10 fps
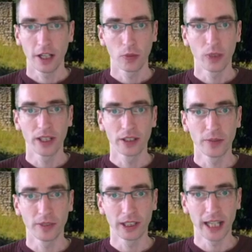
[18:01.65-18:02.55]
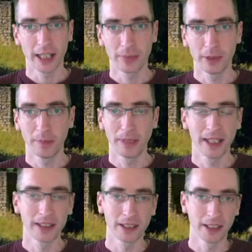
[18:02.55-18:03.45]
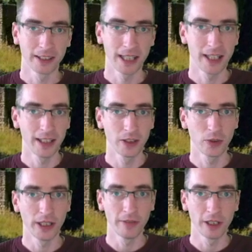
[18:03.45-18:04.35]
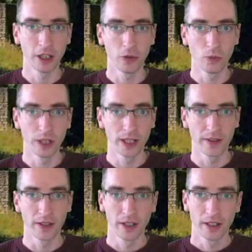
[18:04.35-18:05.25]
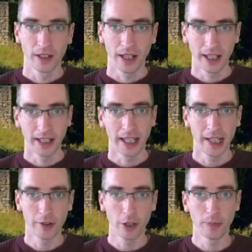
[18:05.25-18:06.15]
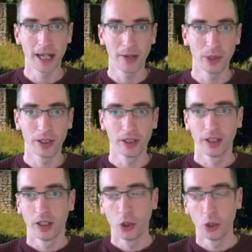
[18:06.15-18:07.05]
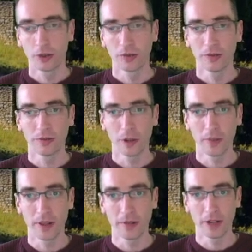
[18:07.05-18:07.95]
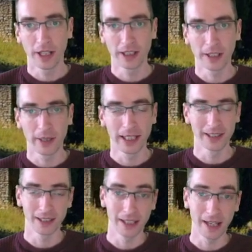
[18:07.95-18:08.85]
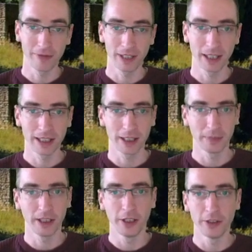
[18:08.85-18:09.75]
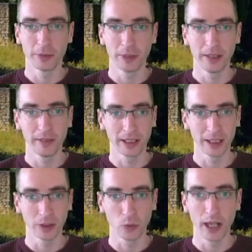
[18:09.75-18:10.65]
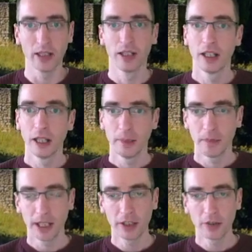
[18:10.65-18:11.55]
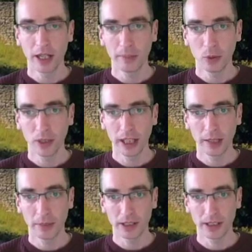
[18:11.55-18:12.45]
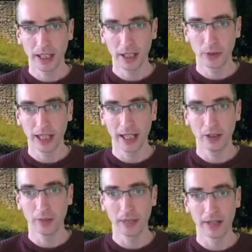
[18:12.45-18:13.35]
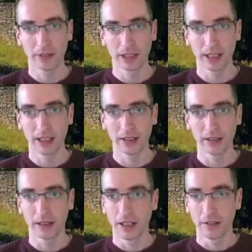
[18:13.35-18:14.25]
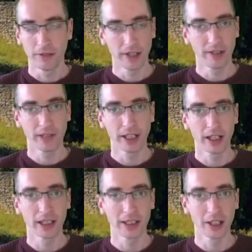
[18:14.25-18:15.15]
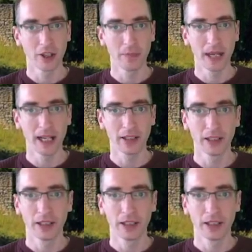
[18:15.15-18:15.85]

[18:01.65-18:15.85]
winds, obviously expert players going to send it, or even go with a hero power hook from the right going into the left. That has been used previously as well. Minor great ball here, but still okay. Look, bouncing very, very nicely on the pad,